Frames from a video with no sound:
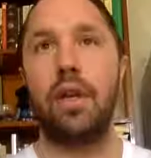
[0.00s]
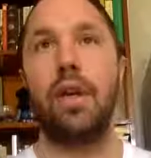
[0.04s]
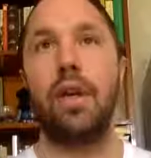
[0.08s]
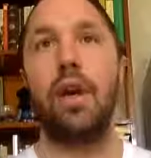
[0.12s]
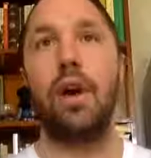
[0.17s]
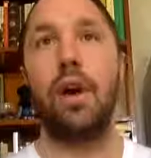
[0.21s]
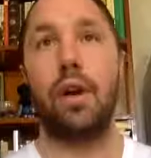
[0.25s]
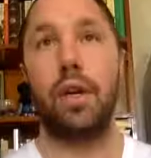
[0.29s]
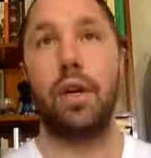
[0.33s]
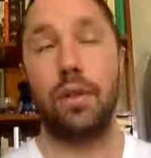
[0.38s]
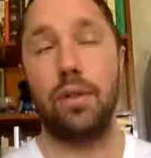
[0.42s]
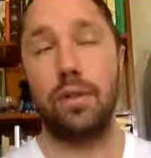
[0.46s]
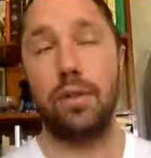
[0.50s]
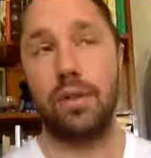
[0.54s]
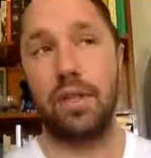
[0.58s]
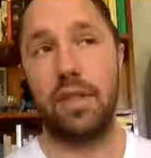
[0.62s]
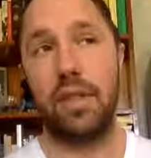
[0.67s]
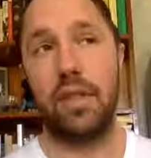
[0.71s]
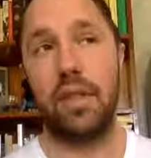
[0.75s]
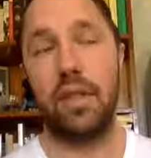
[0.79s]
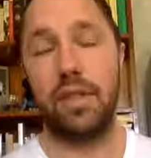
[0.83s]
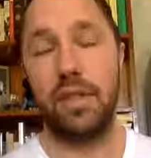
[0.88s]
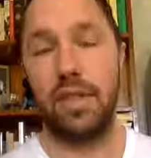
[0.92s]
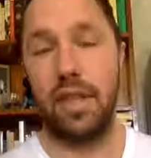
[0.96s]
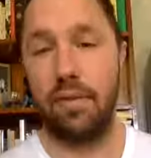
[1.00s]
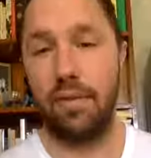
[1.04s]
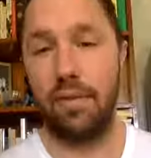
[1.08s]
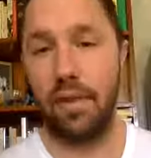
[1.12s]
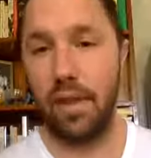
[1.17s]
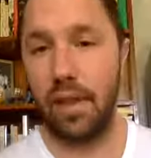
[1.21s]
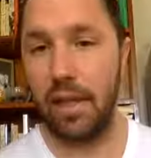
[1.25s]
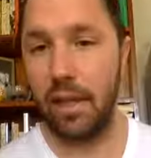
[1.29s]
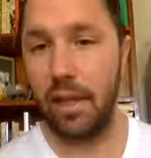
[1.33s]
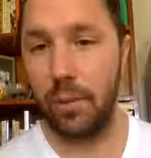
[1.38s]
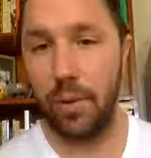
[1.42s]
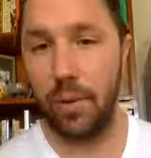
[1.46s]
Or you'll see this
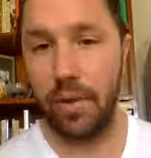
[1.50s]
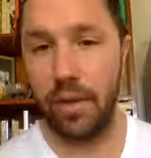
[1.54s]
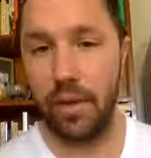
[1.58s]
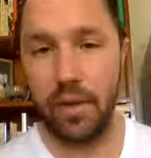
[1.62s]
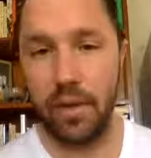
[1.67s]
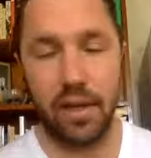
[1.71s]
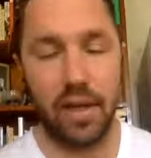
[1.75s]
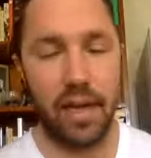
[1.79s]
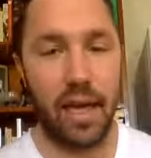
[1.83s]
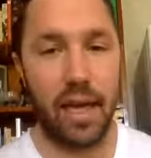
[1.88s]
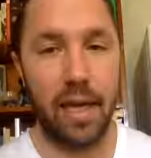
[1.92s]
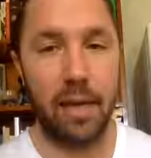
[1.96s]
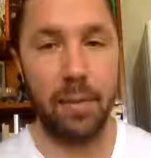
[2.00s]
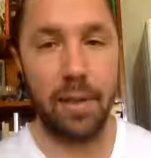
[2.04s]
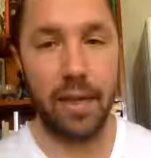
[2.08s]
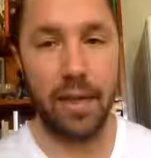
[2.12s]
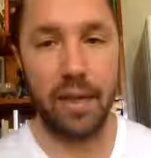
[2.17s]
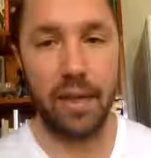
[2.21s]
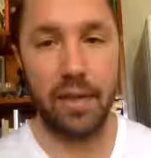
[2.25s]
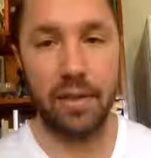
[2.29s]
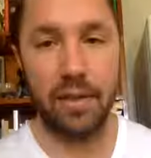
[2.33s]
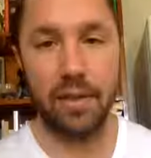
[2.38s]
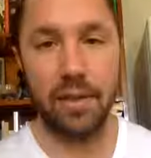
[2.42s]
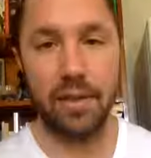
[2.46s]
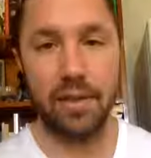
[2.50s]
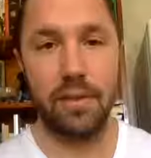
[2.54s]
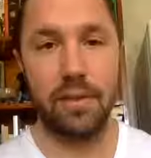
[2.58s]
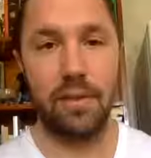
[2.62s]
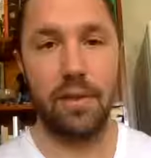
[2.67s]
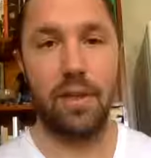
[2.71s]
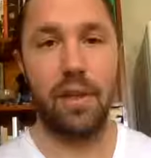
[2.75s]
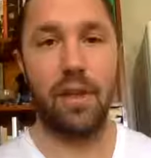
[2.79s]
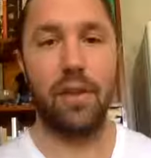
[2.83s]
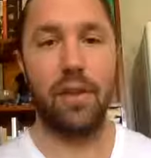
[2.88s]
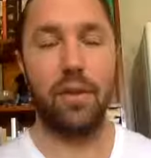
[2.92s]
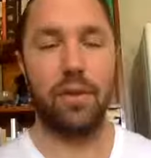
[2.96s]
definitely with diabetes.
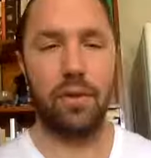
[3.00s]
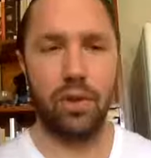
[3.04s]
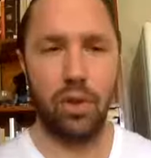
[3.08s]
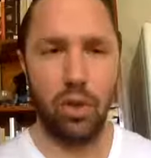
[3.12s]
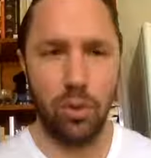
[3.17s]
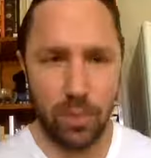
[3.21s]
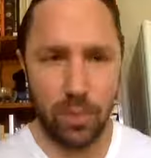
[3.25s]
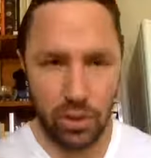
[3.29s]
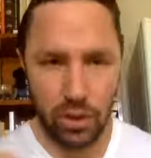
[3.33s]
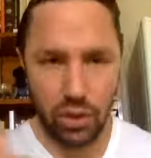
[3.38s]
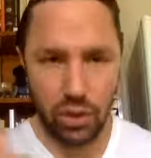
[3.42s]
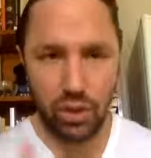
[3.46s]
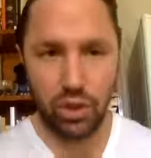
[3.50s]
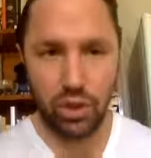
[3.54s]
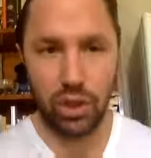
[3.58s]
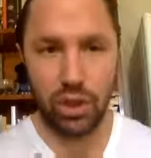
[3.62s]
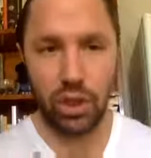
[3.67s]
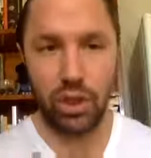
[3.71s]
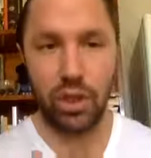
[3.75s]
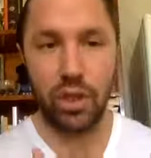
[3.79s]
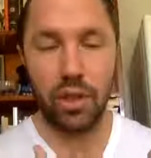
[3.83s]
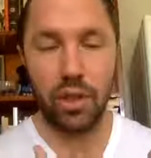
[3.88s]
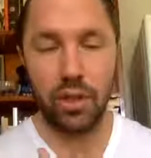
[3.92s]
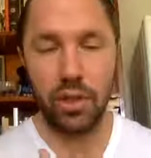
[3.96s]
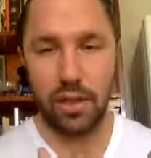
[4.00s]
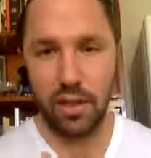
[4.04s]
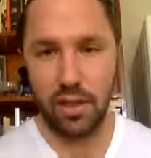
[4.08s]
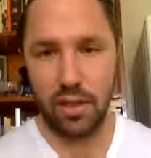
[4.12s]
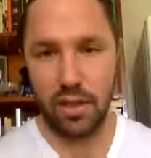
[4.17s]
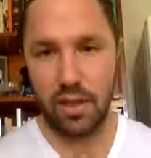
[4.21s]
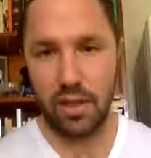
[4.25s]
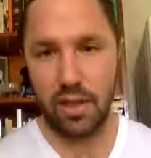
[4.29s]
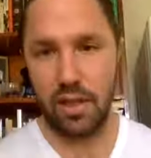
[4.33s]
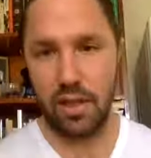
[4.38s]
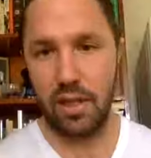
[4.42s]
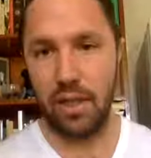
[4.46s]
There's too much sugar
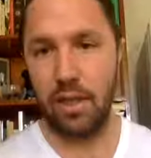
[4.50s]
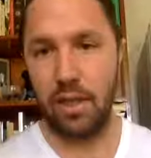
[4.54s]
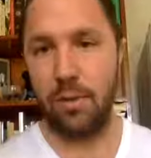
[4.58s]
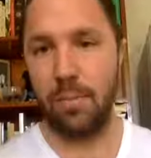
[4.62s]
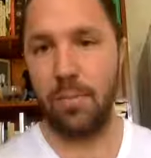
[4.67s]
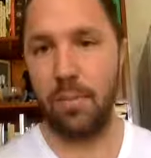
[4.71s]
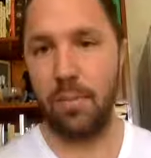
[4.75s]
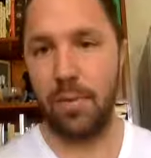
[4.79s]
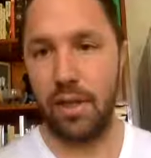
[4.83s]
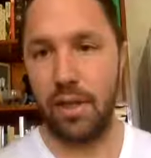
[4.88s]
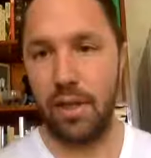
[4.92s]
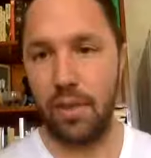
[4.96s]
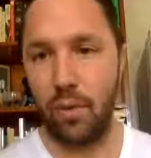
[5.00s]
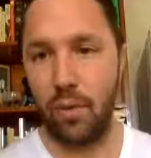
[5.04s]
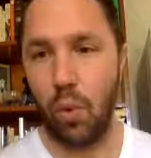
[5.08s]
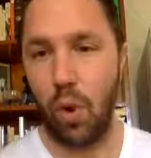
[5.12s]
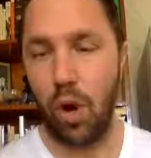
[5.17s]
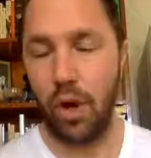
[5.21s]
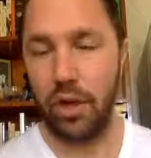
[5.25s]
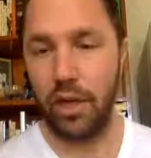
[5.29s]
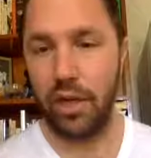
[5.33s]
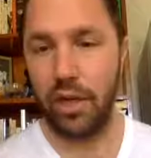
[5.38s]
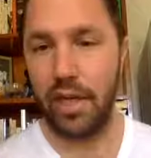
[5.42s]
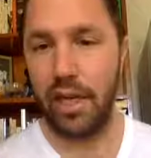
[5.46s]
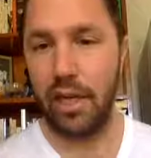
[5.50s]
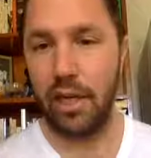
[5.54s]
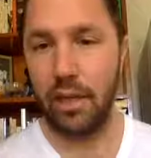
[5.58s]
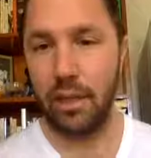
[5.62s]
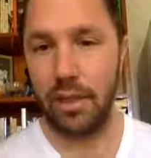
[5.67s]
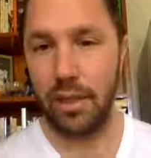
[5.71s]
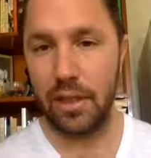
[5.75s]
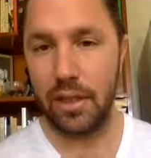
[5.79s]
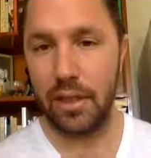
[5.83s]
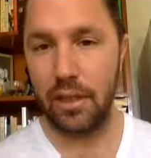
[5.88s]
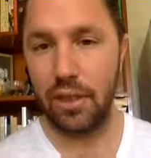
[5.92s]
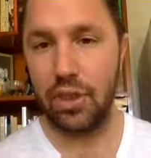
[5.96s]
in the water
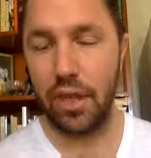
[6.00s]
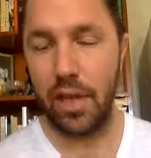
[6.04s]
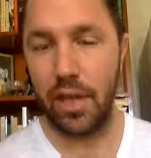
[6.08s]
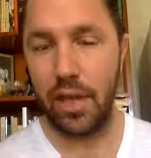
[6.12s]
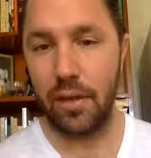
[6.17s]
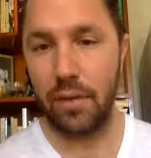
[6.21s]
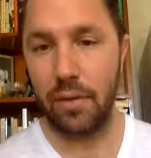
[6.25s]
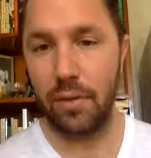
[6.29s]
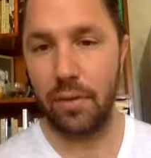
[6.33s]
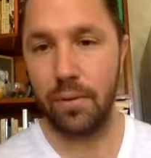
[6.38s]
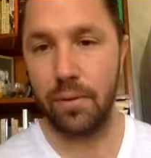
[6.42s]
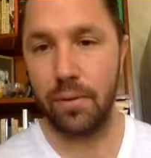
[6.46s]
carrying channel.